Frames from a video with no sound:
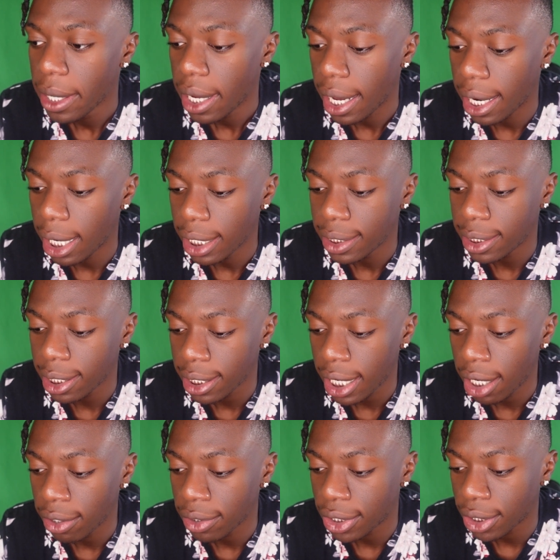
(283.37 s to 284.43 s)
And I took
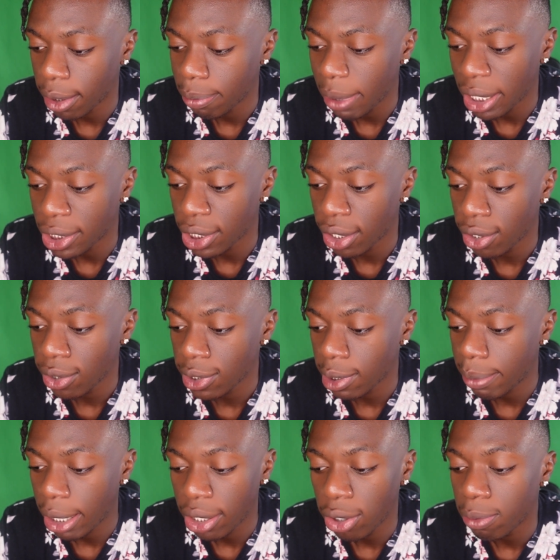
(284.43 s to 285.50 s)
out my journals
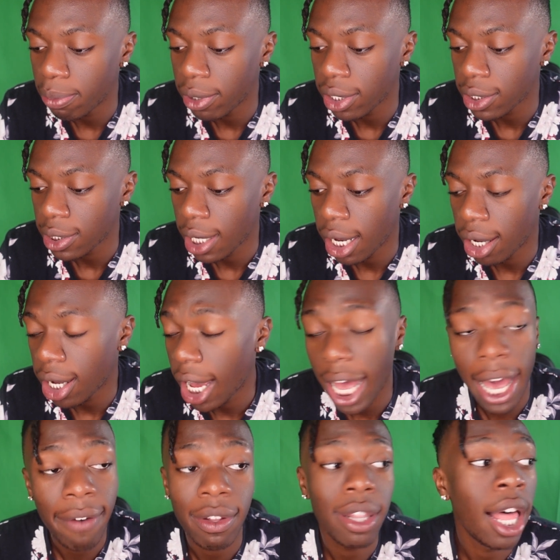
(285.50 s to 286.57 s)
and my notebooks. I
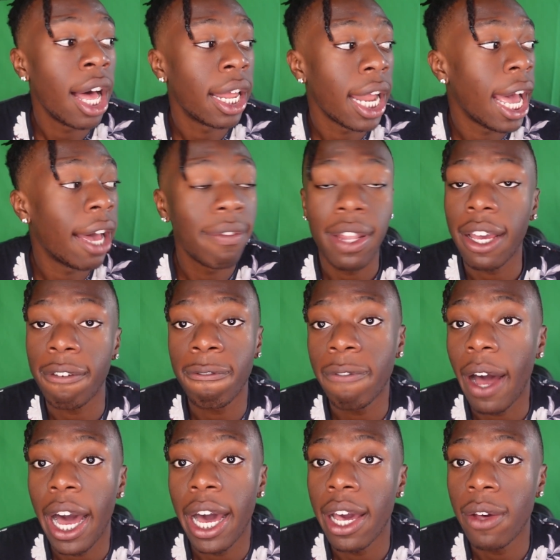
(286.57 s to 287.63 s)
have a lot. I have like
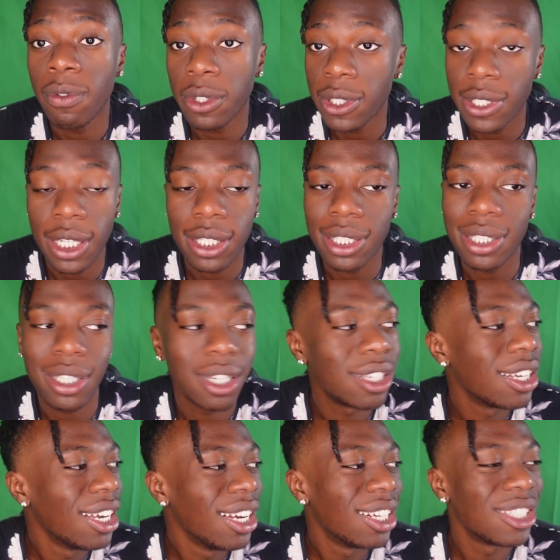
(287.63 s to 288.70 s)
5 or 6
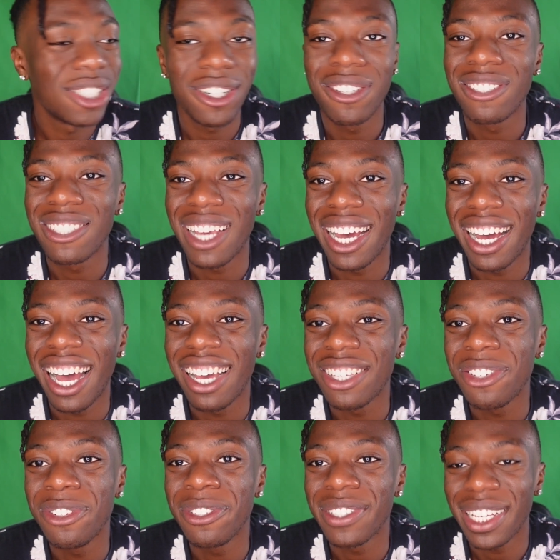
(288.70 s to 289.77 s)
journals I
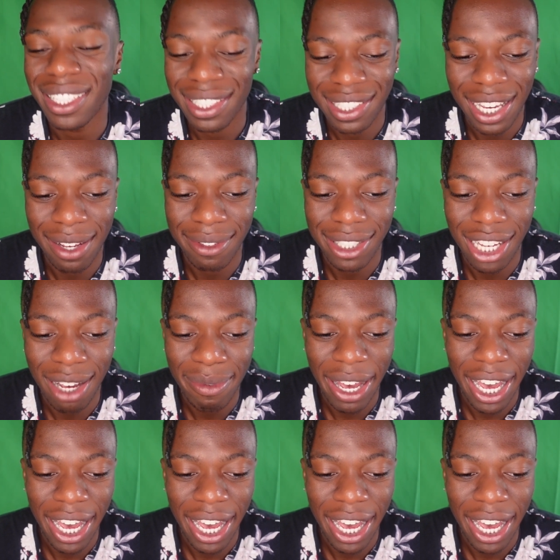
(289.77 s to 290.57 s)
use at the same time.